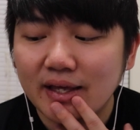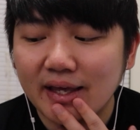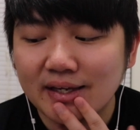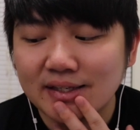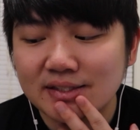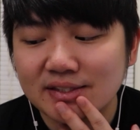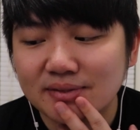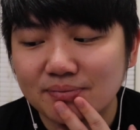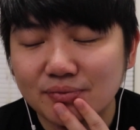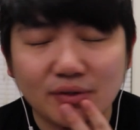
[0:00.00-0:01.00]

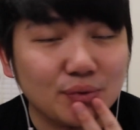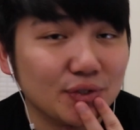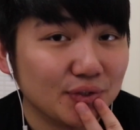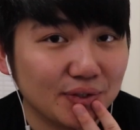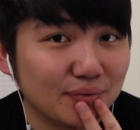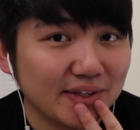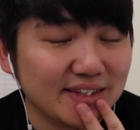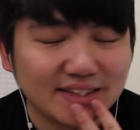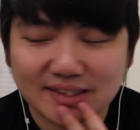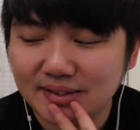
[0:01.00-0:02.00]
And we usually write.